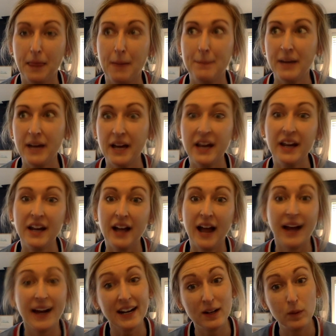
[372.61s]
But
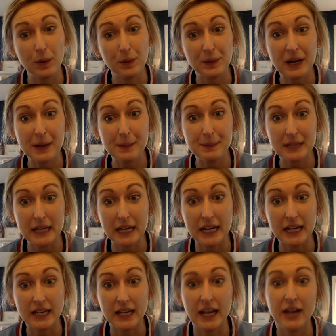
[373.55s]
I got to quit
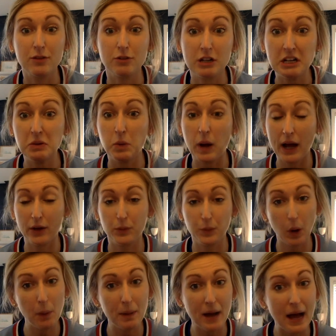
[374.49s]
rambling and read Wild
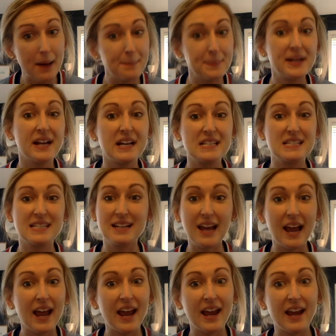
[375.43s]
Robot, because
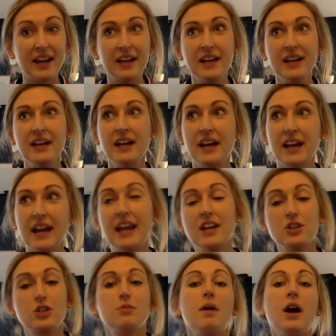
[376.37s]
today
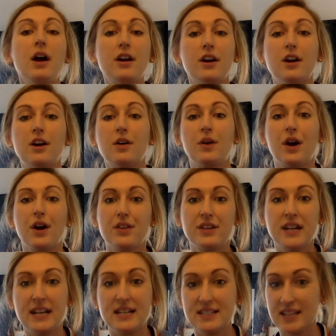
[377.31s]
and tomorrow are the
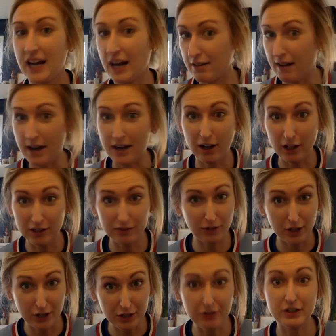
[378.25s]
days that I write all of
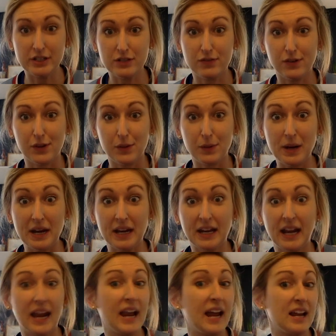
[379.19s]
our units for the week
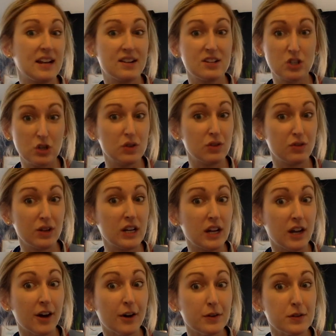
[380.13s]
and shoot the
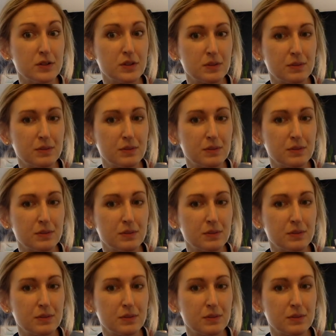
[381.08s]
videos,